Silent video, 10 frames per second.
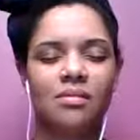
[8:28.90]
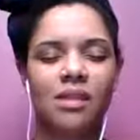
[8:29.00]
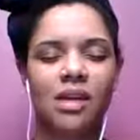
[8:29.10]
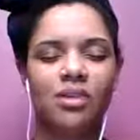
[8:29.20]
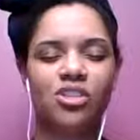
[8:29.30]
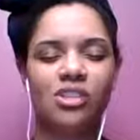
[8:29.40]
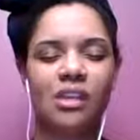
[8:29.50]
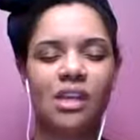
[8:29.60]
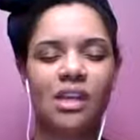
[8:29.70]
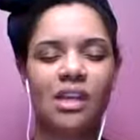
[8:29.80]
Now we're just
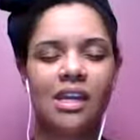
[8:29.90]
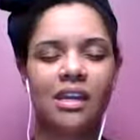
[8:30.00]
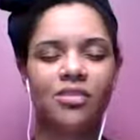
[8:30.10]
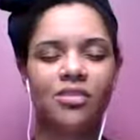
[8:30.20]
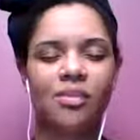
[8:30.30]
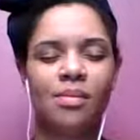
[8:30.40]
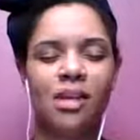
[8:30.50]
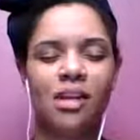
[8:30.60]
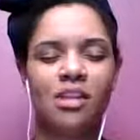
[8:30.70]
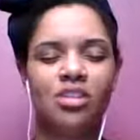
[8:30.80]
going to connect for a
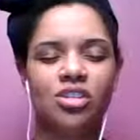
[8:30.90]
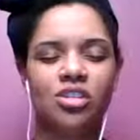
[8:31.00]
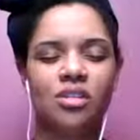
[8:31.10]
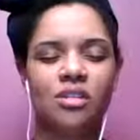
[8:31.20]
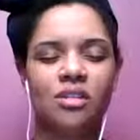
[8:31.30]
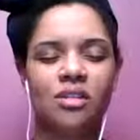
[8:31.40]
minute.